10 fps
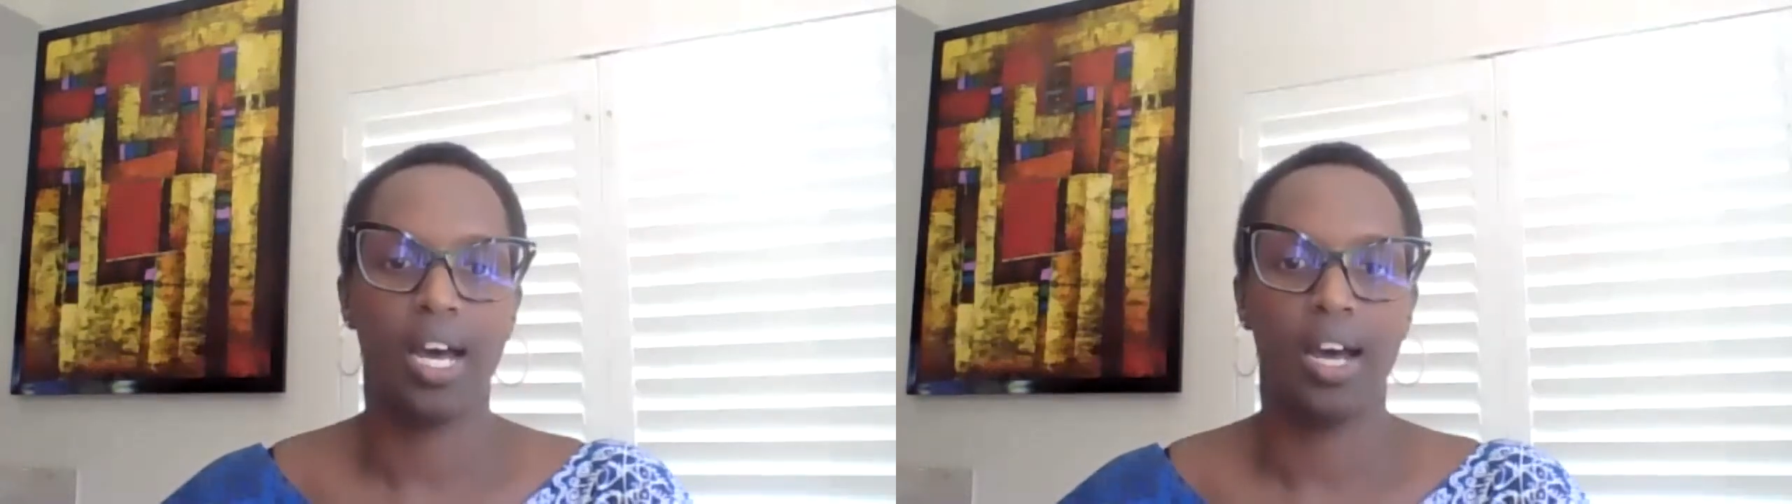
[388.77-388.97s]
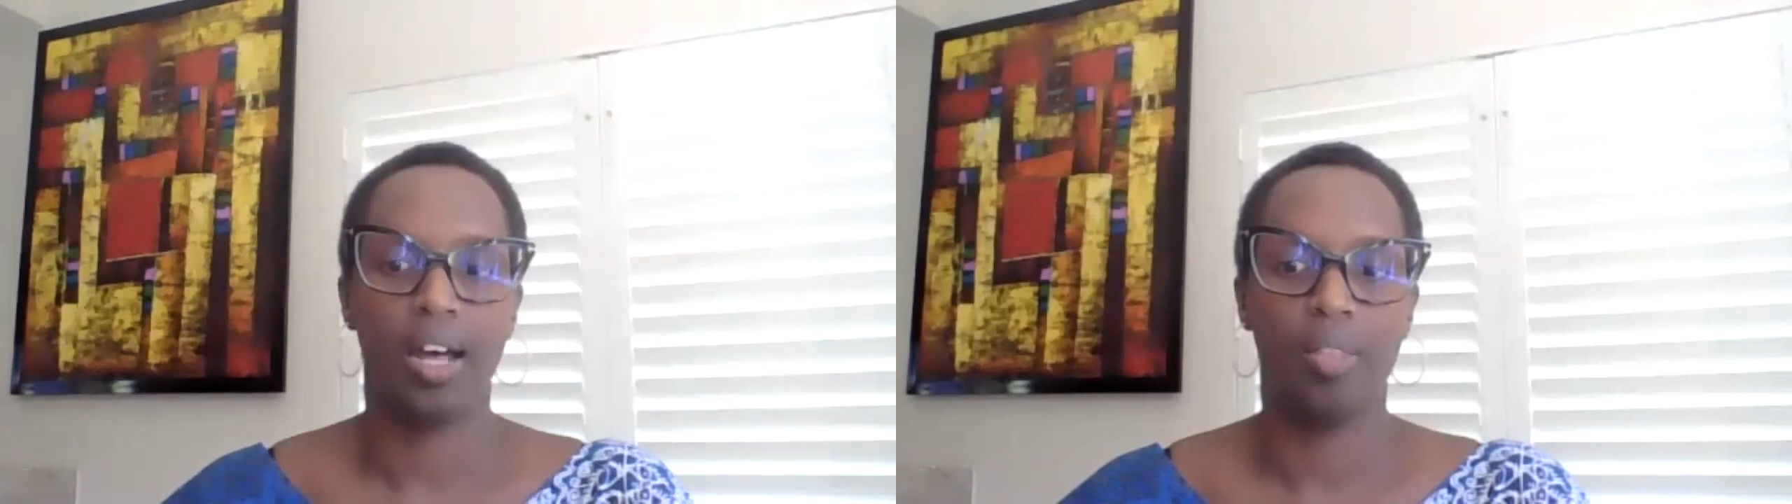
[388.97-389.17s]

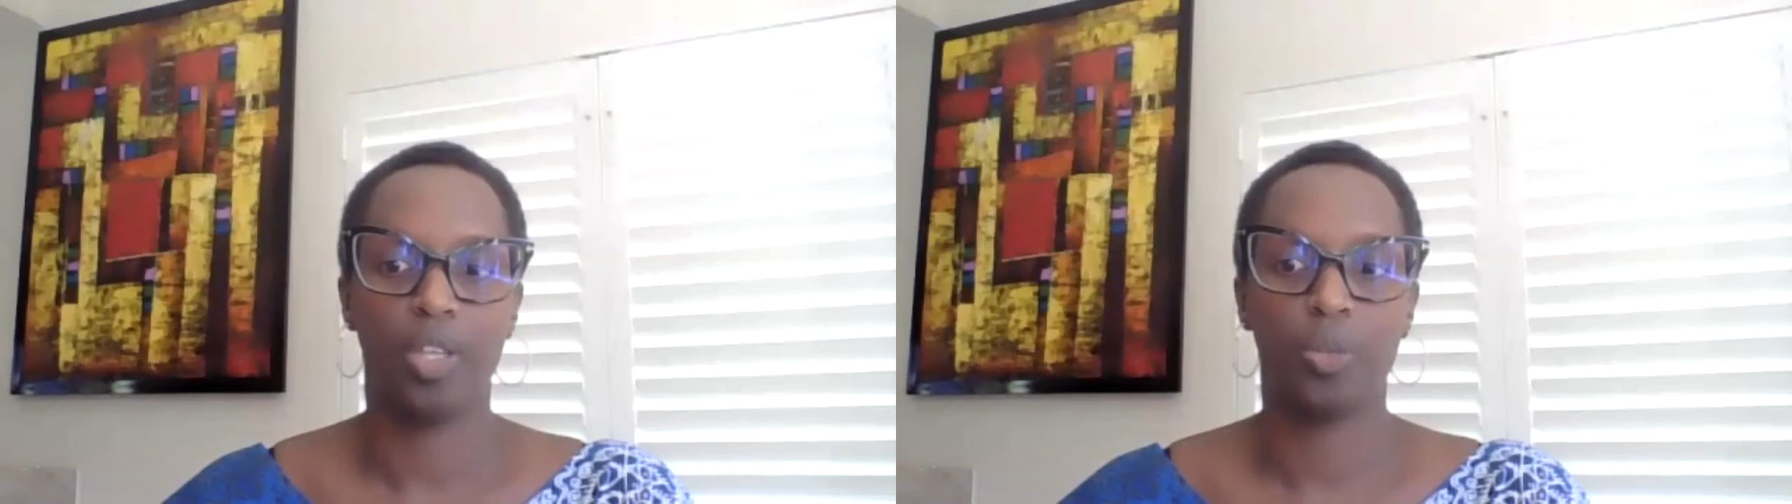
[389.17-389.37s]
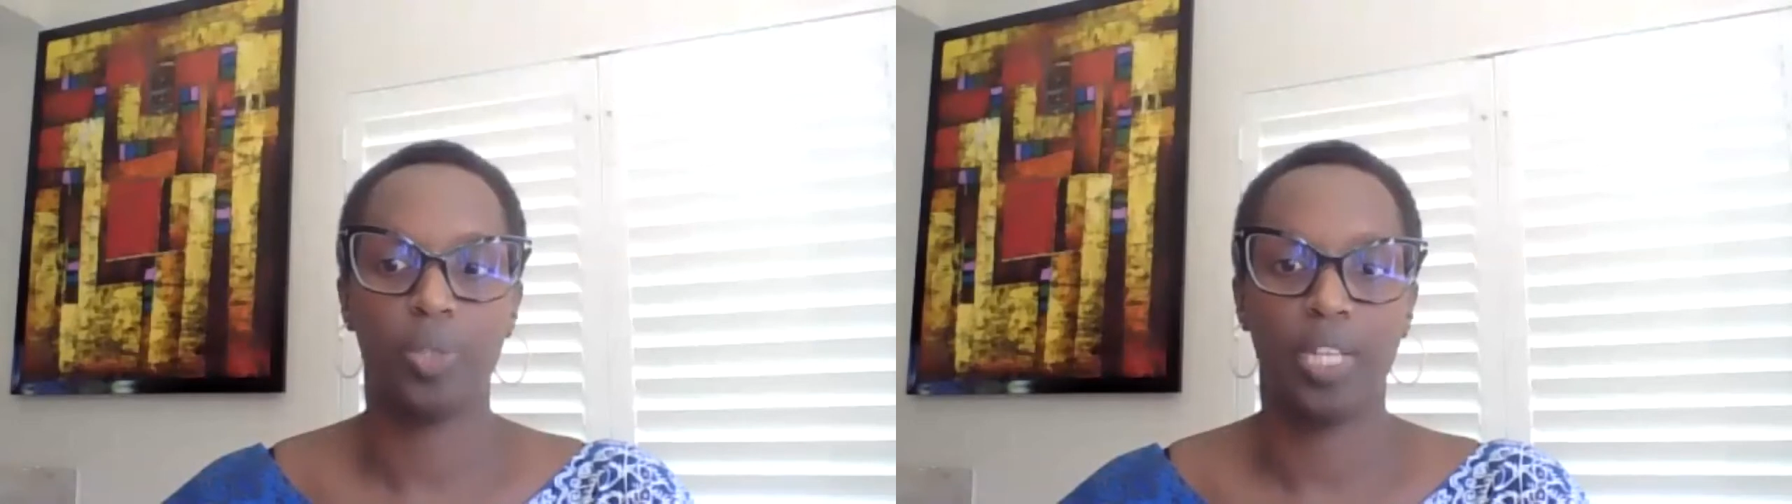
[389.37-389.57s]

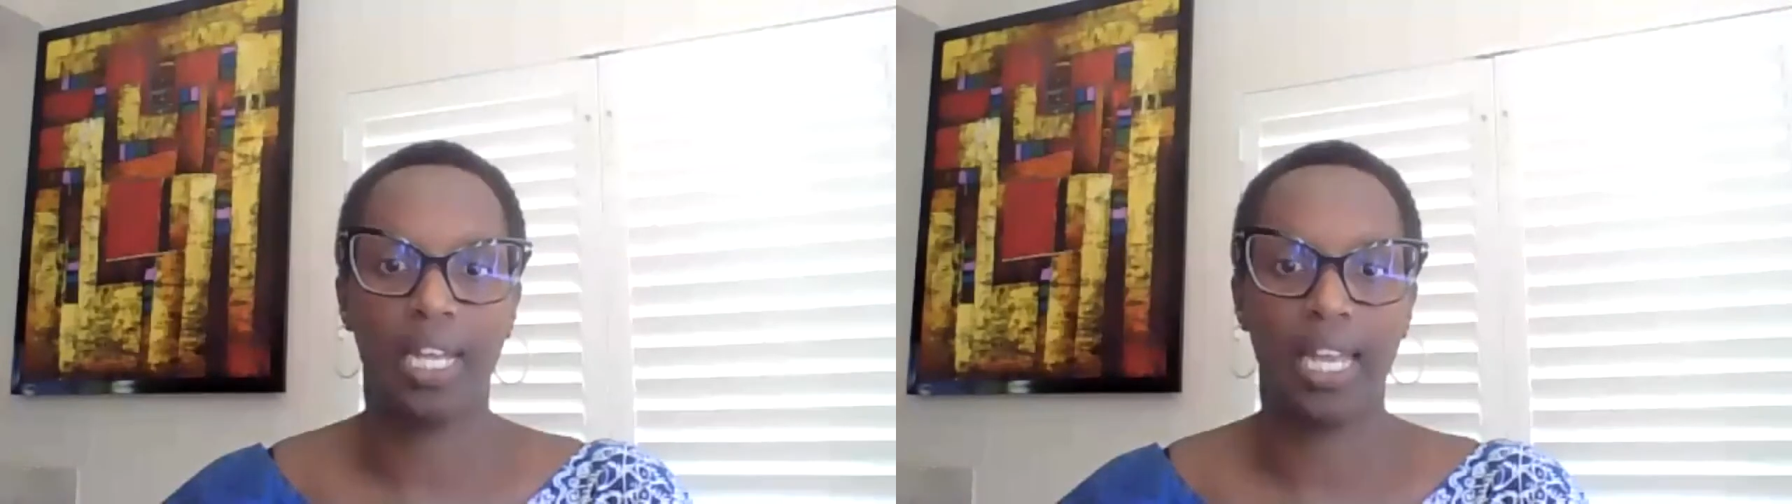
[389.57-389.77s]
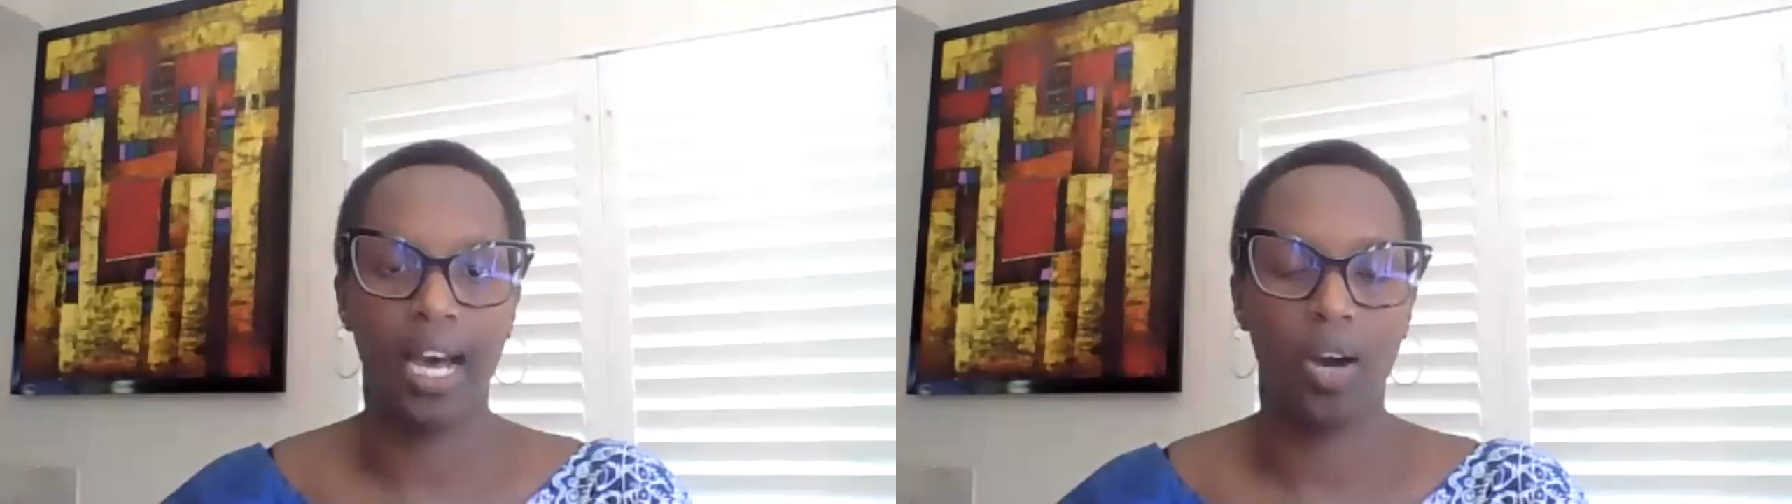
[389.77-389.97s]
that would
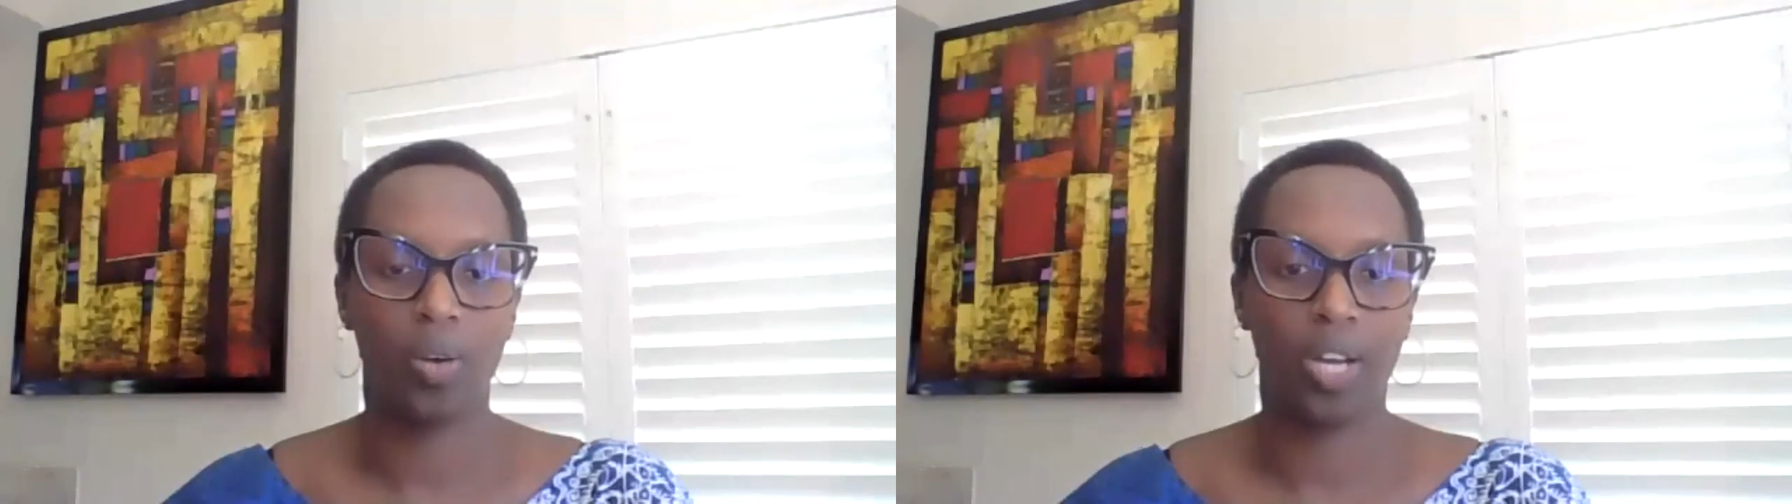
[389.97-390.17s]
allow